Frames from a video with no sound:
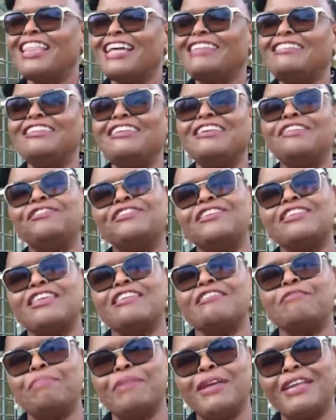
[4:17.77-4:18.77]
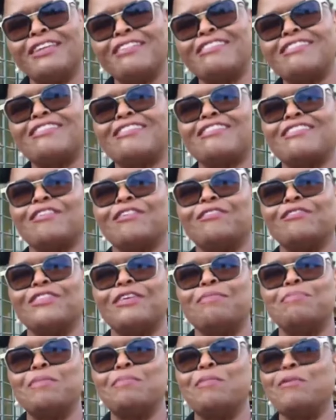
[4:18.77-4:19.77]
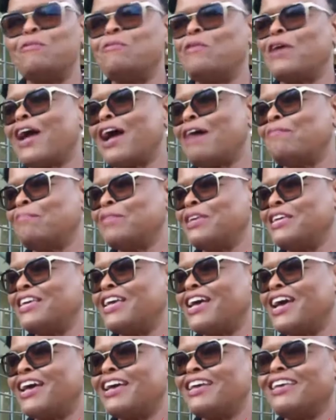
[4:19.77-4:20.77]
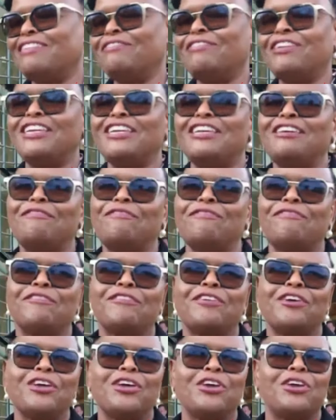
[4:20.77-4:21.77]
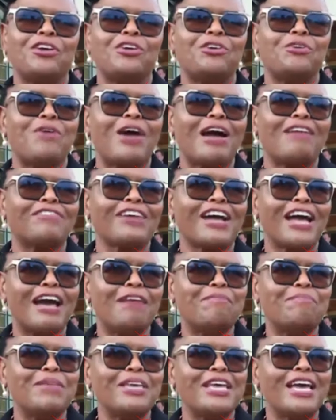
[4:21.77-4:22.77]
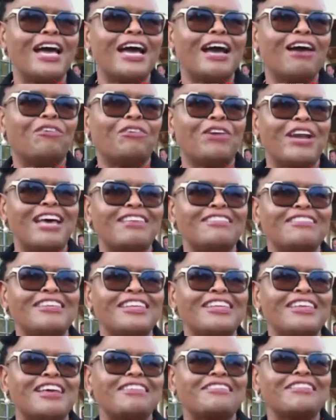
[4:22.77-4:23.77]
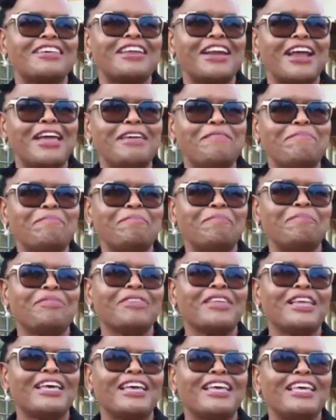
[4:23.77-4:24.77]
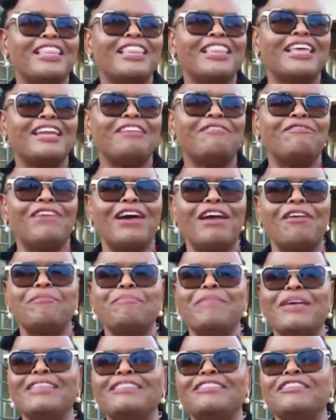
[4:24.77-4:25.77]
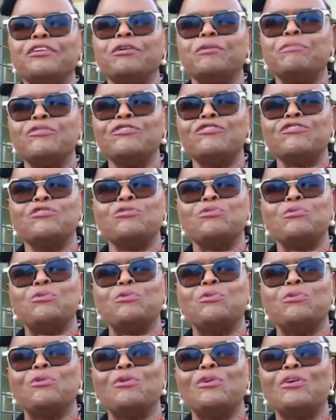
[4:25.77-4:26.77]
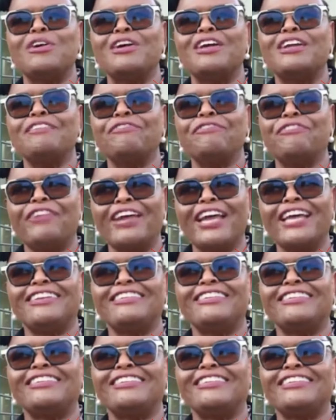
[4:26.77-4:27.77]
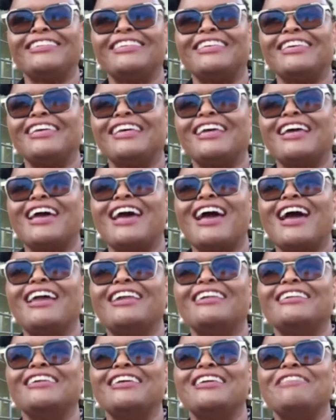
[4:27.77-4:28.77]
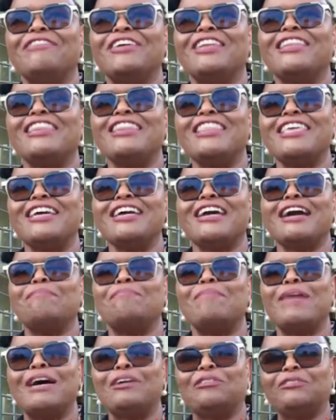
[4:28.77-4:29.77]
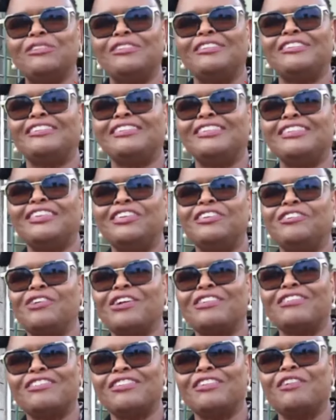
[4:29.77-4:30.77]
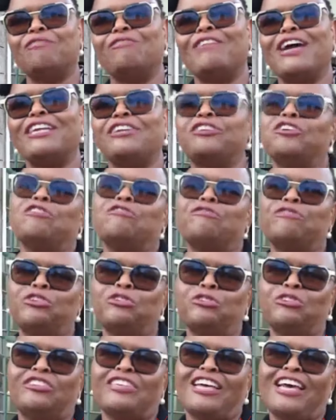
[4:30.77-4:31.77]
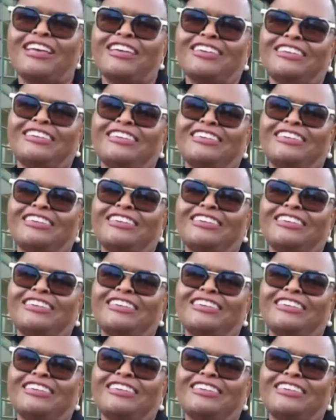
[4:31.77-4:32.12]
that lift the spirits of the people who come here. Even if you have come here on a serious crime, the environment helps you reflect and even think about yourself and your future.